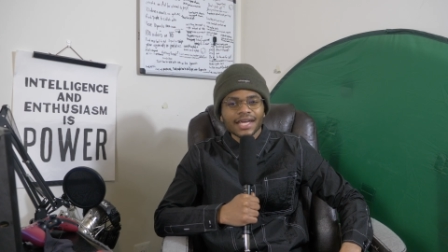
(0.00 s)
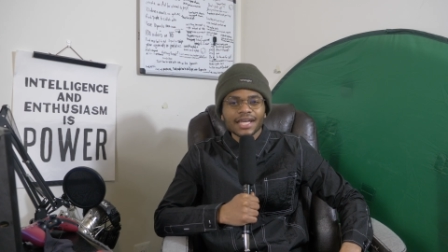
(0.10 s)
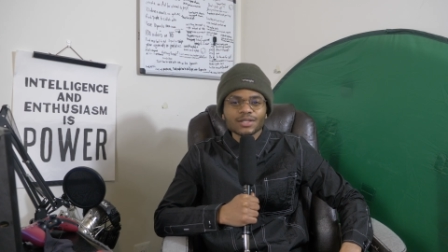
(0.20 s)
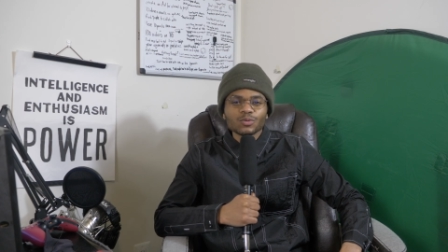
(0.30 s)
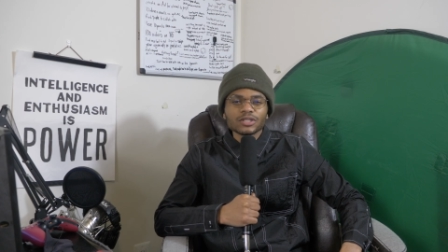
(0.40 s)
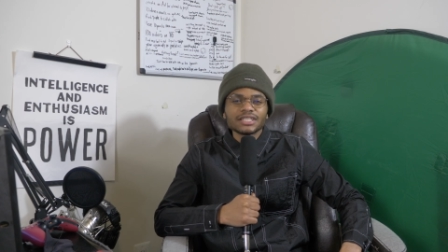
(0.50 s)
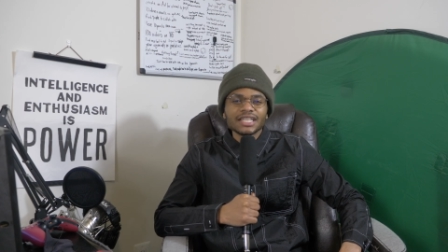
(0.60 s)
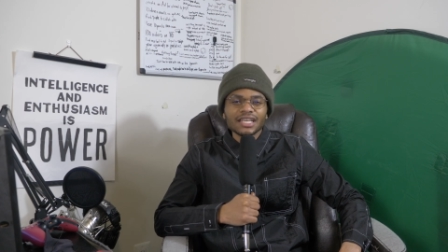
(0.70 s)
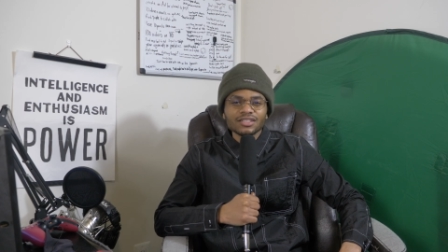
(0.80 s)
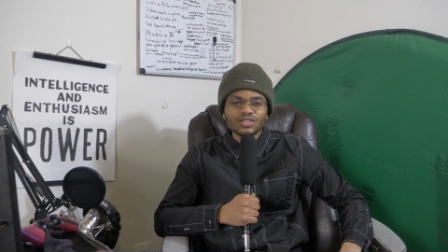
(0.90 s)
It's what
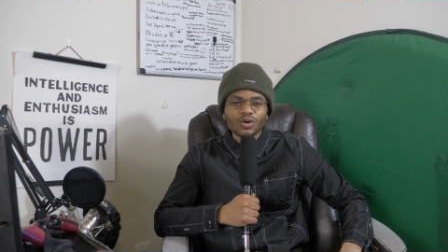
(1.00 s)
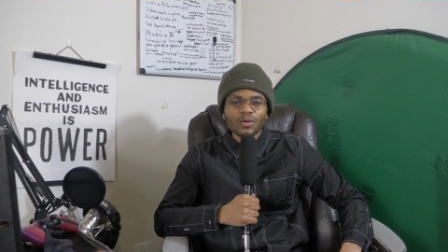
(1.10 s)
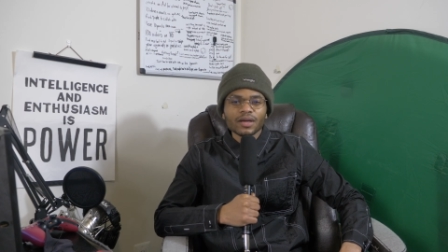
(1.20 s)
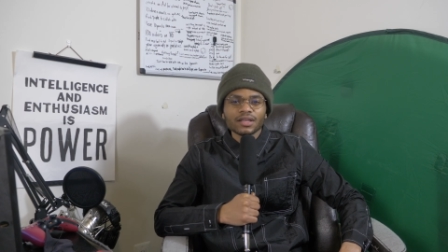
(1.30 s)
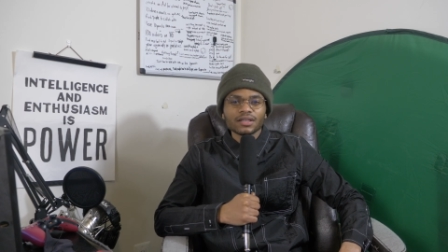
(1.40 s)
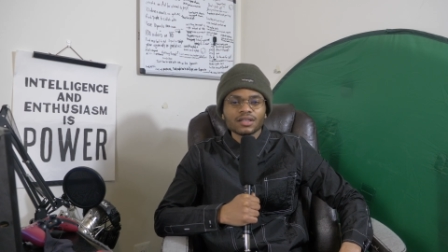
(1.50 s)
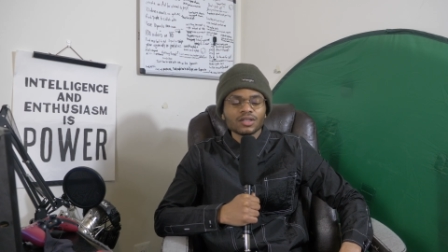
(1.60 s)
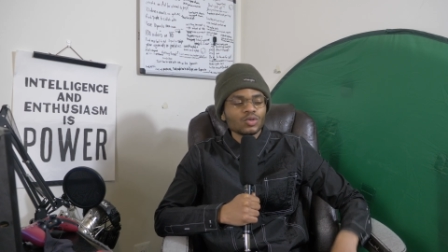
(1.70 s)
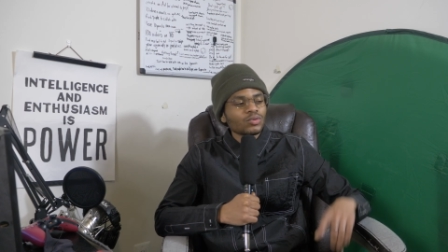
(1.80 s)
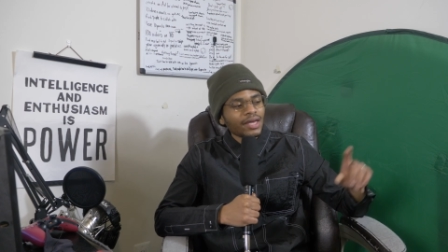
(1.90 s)
she's doing.
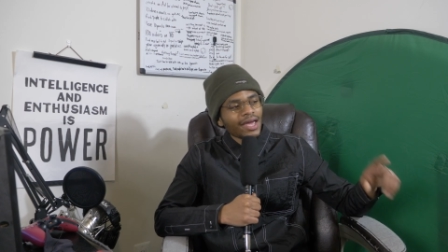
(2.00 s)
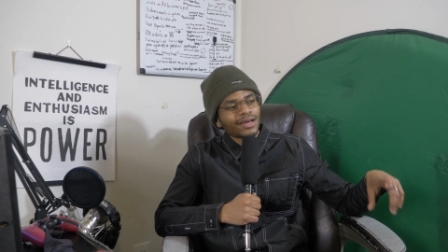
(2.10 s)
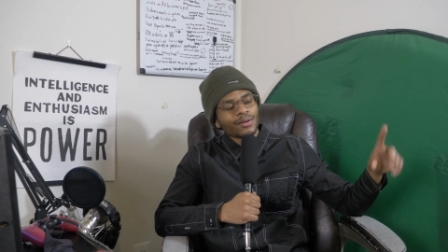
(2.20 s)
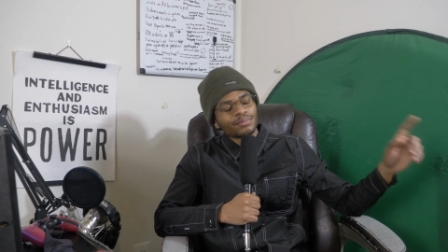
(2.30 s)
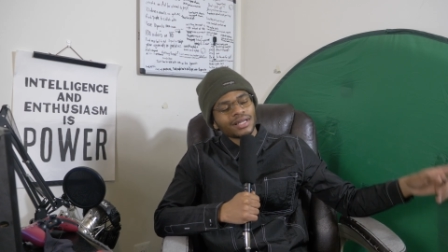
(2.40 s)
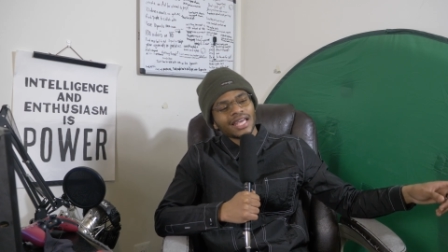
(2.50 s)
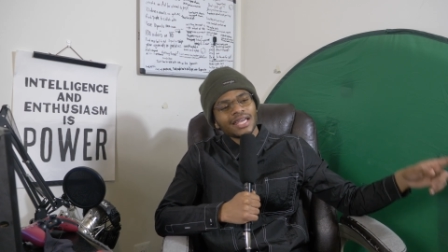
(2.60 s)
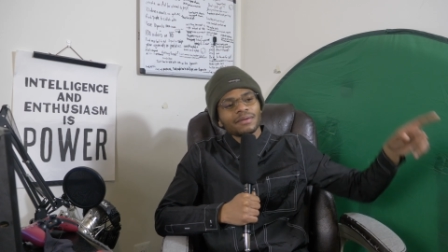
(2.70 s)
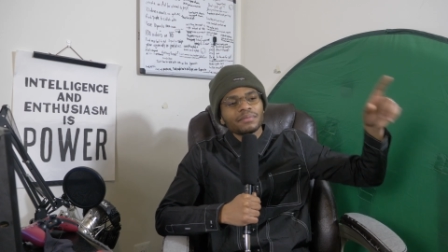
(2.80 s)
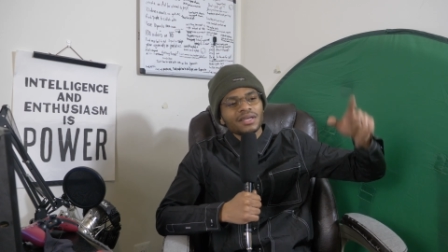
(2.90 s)
You can't
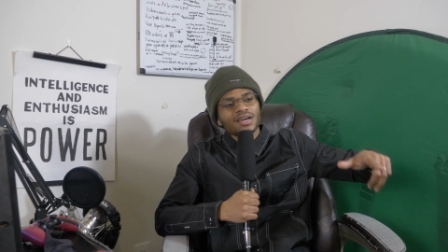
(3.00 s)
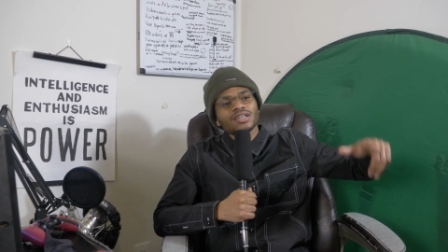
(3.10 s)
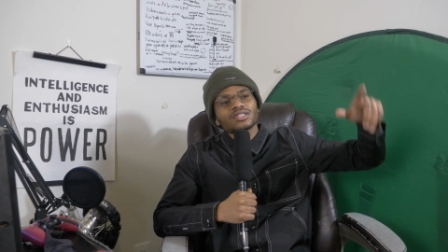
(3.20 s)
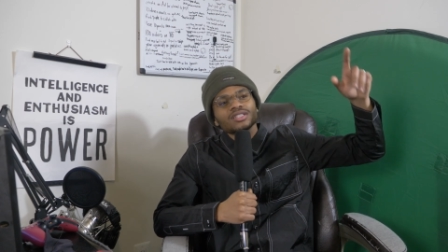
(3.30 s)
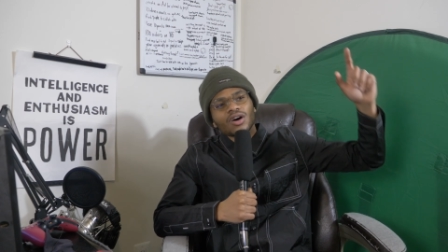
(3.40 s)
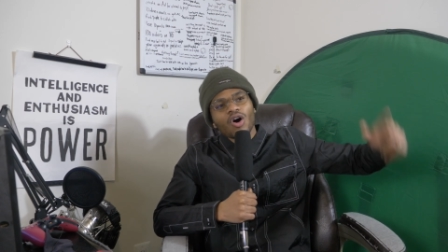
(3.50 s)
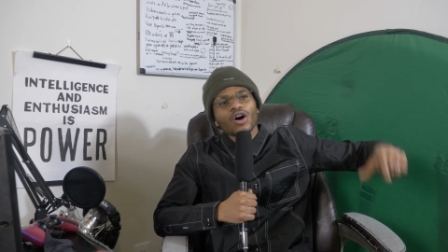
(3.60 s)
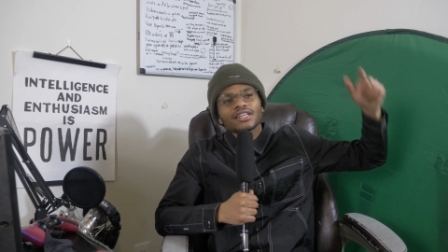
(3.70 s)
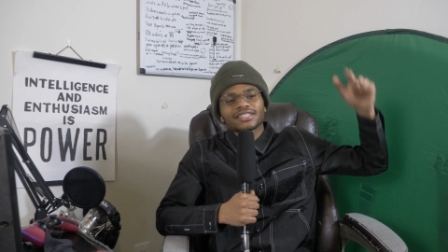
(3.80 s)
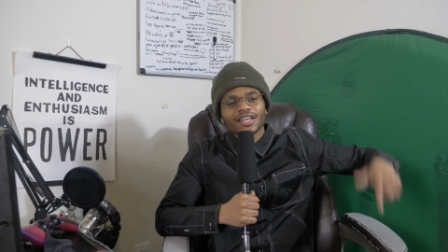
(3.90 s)
complain because all
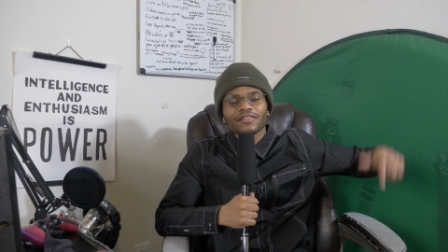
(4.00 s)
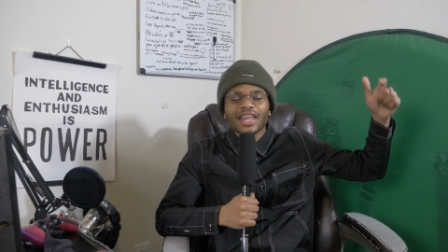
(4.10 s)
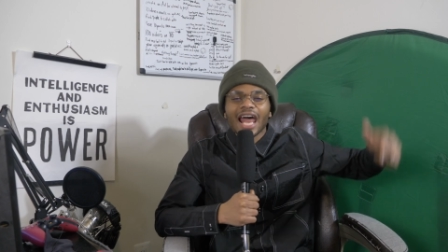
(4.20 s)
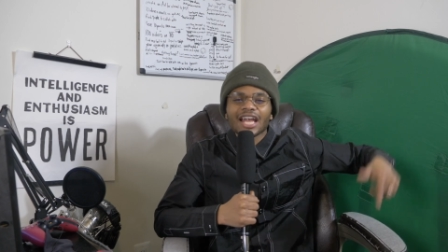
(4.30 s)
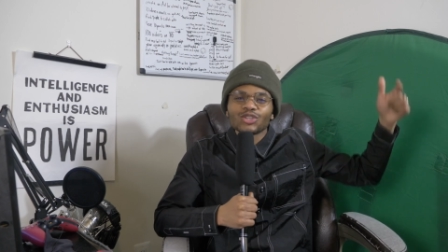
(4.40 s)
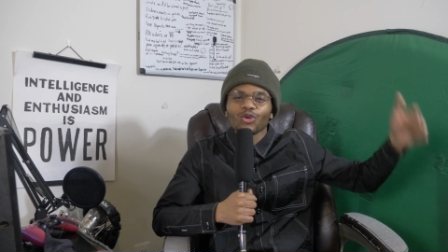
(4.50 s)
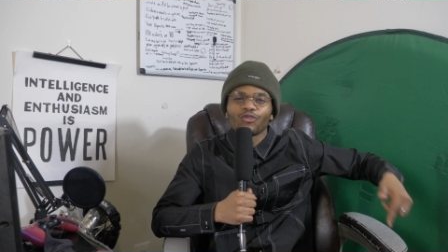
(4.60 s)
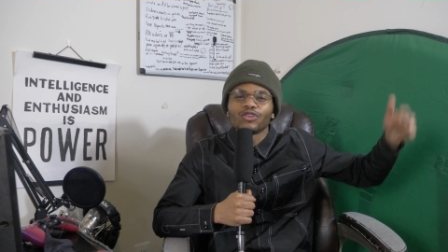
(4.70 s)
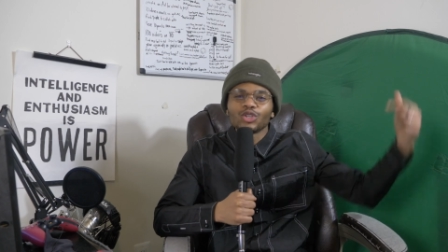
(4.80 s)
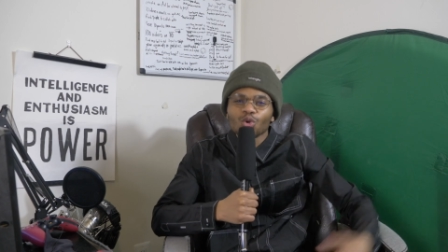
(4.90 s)
the stuff that I do
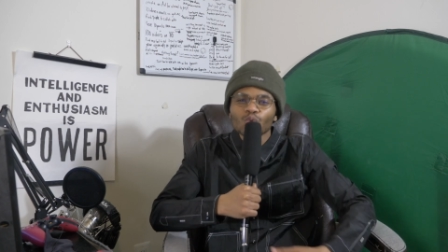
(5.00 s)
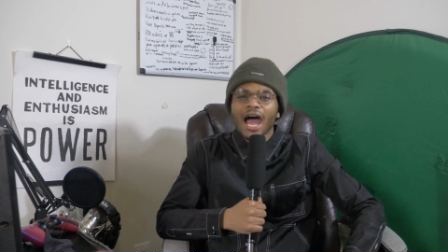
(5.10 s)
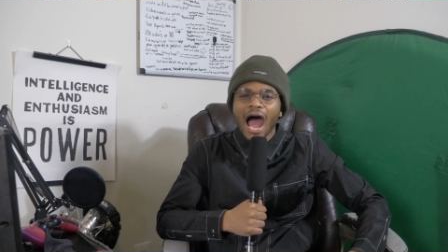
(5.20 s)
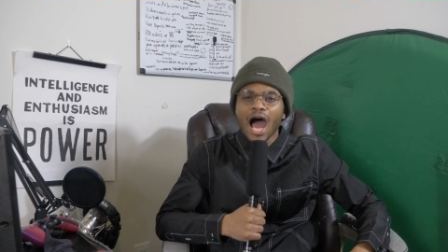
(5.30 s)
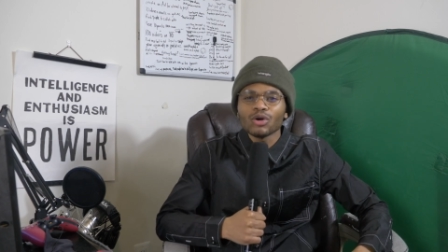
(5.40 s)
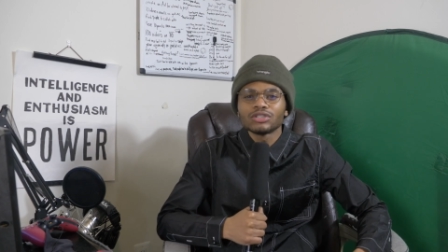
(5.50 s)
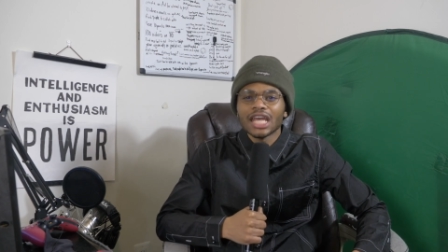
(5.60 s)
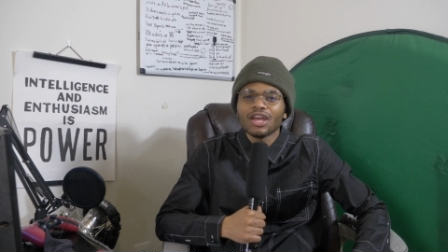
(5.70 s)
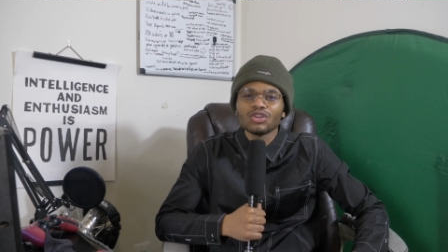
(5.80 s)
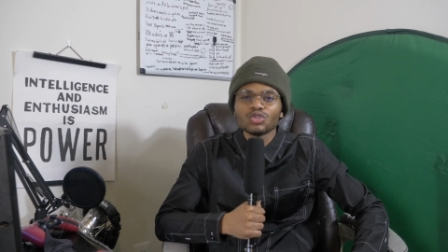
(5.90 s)
for you, how
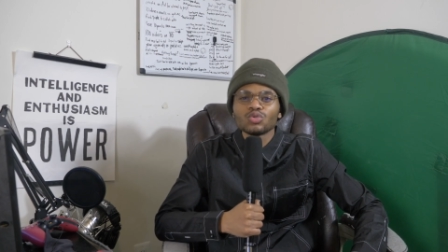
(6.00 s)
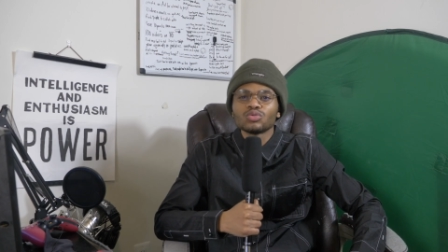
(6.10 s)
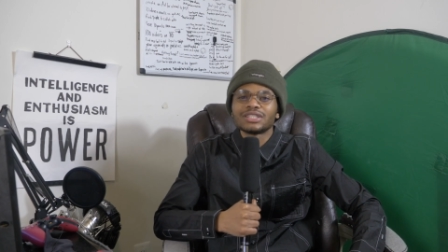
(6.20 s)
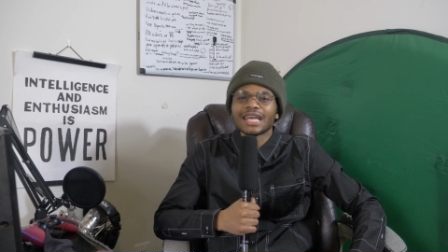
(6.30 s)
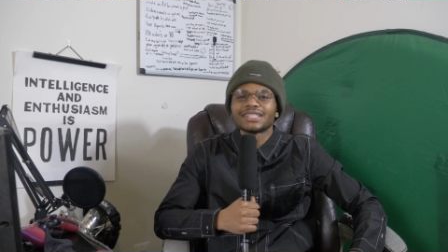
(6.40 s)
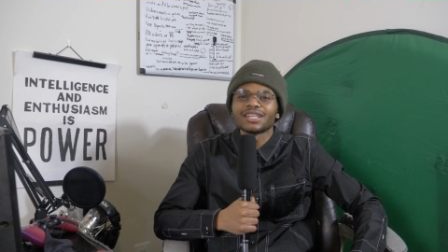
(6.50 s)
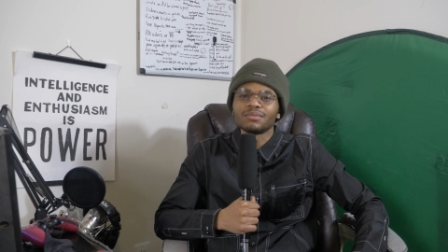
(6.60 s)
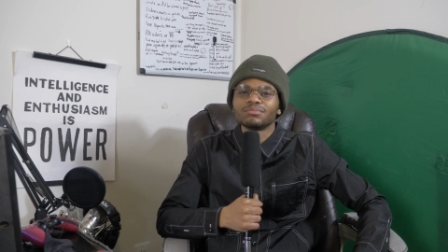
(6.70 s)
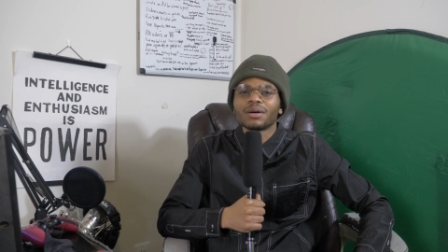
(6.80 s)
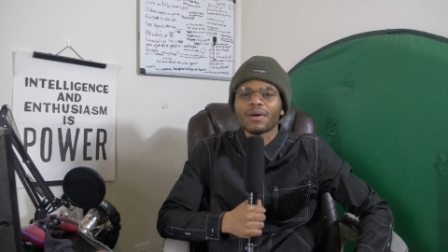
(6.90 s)
dare you say
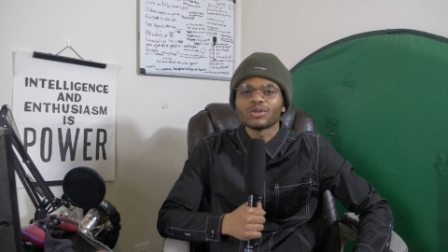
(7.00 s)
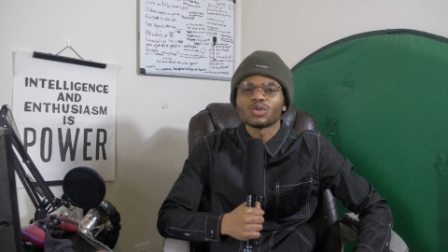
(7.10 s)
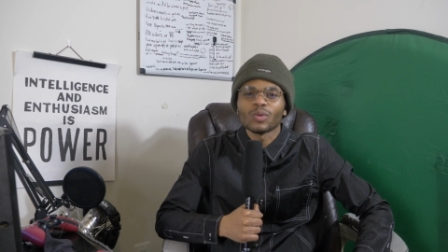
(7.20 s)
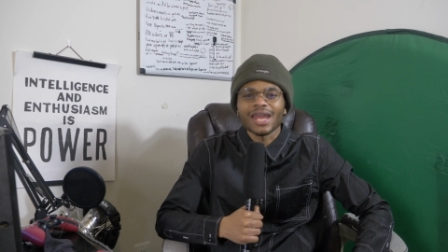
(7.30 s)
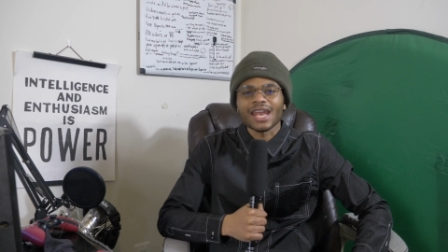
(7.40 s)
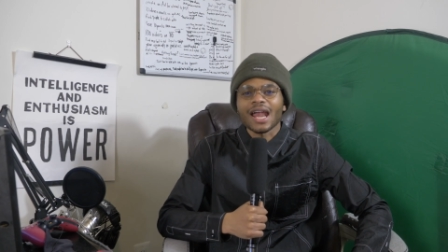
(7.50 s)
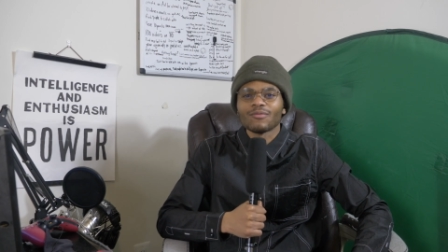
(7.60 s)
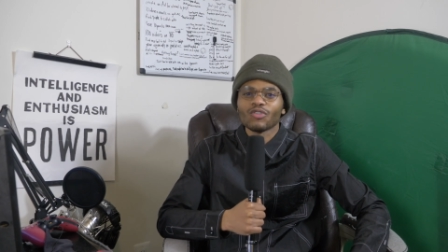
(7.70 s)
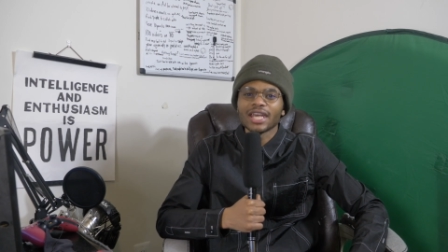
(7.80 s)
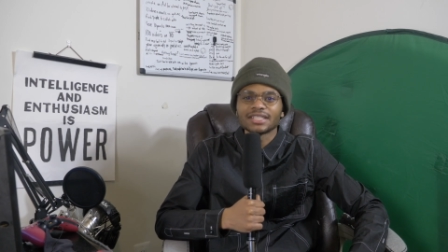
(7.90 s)
something about the way that
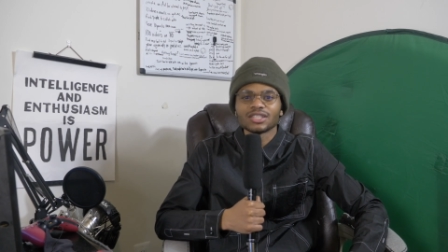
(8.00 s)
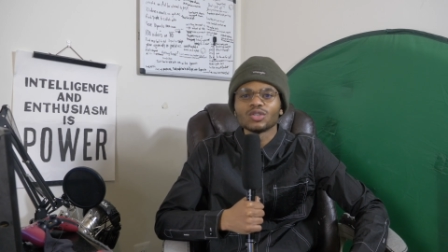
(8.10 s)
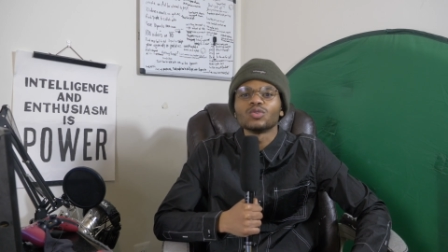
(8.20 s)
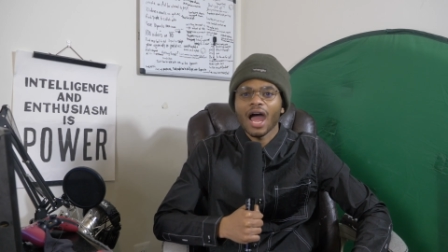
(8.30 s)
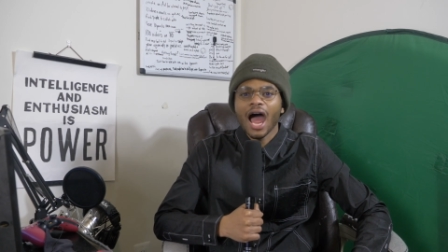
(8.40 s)
I'm raising you?